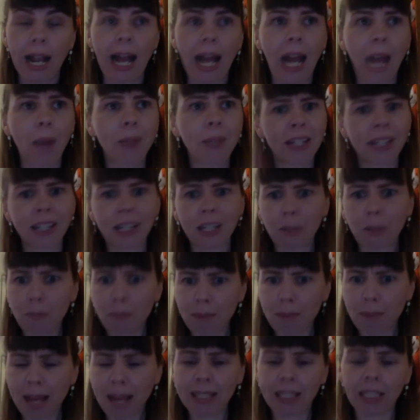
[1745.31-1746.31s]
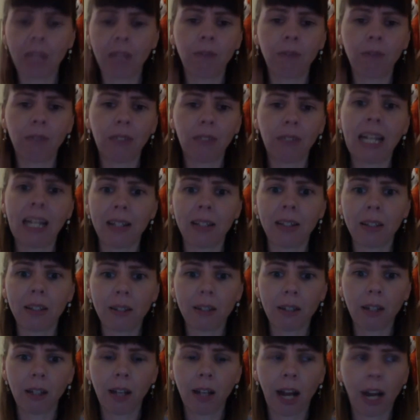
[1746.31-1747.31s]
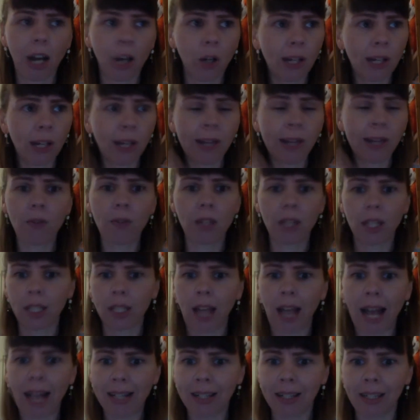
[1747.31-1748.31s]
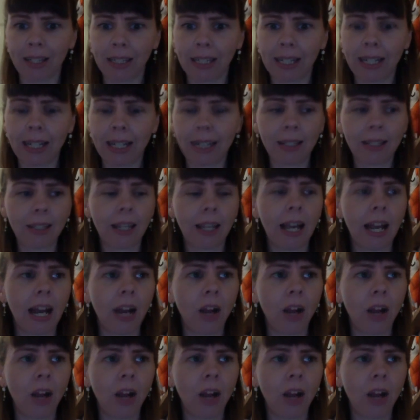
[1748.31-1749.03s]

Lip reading: And it was actually this massive list, and I couldn't get over the size of the list.